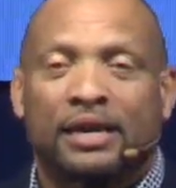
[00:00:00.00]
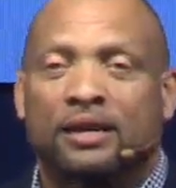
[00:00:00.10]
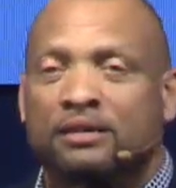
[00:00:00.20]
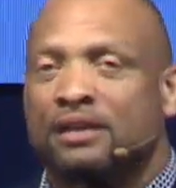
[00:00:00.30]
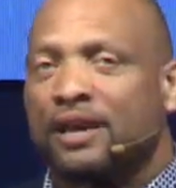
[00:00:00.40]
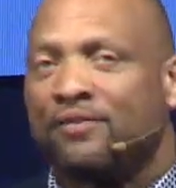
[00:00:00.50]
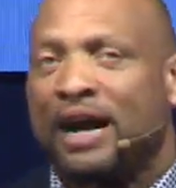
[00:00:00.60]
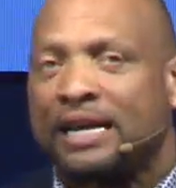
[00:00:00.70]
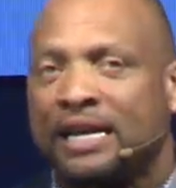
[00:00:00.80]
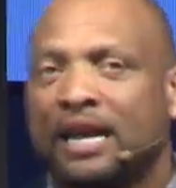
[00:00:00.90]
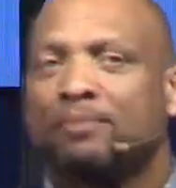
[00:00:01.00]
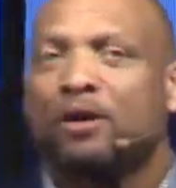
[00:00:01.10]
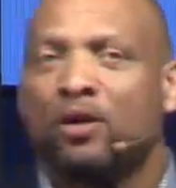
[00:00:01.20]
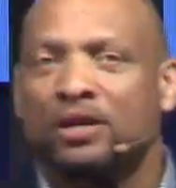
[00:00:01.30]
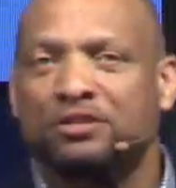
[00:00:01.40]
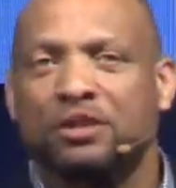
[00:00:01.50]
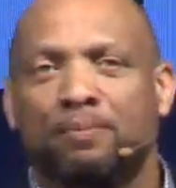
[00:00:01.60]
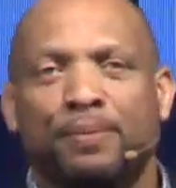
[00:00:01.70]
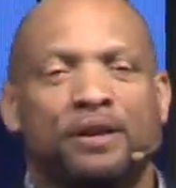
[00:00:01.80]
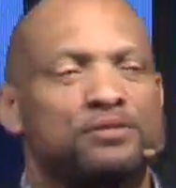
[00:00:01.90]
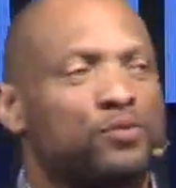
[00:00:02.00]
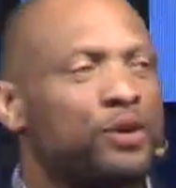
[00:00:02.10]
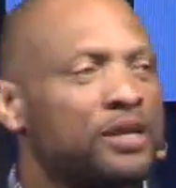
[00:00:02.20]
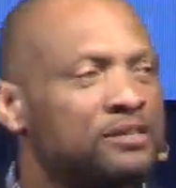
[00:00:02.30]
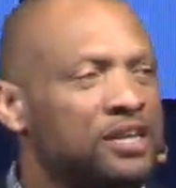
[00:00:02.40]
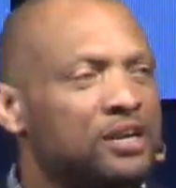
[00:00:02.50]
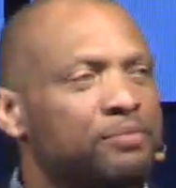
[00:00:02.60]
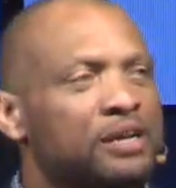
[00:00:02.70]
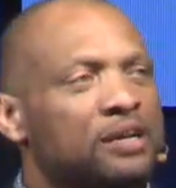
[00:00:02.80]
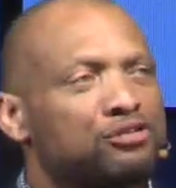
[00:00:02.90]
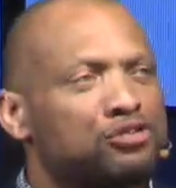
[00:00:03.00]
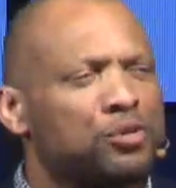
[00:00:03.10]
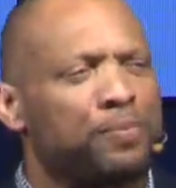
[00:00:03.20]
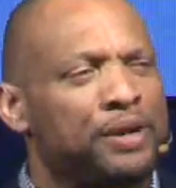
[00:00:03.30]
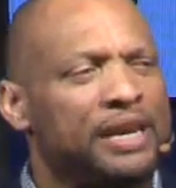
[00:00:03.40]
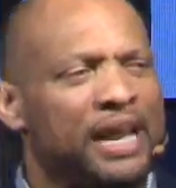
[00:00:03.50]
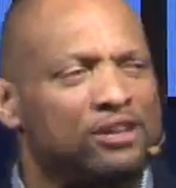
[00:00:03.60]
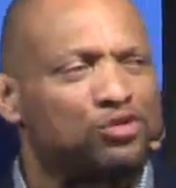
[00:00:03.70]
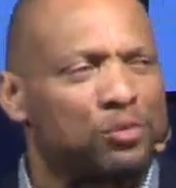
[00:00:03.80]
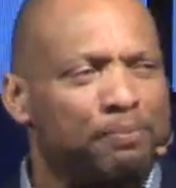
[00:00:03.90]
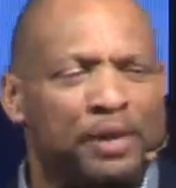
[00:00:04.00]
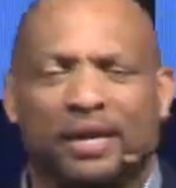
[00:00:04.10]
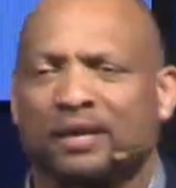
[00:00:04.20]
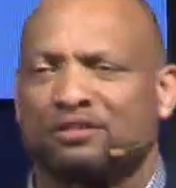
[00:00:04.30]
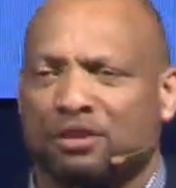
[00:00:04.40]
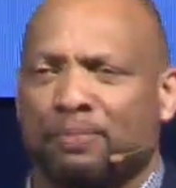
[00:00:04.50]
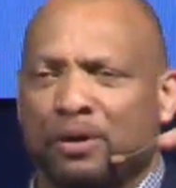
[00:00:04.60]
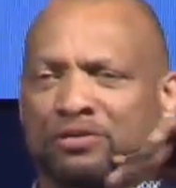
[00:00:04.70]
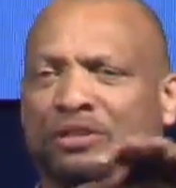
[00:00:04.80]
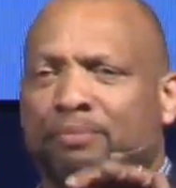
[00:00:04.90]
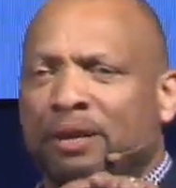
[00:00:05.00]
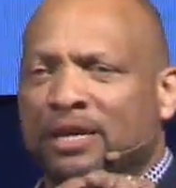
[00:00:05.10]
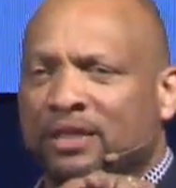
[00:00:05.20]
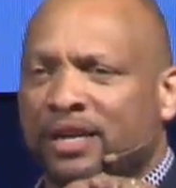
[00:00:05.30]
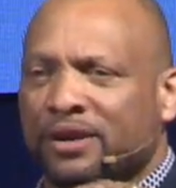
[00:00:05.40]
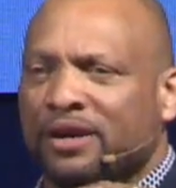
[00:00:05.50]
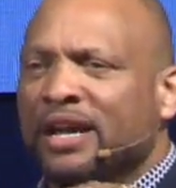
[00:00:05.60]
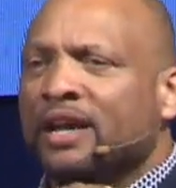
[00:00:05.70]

Because if I keep going to a place where they tell me a supernatural being is supposed to be there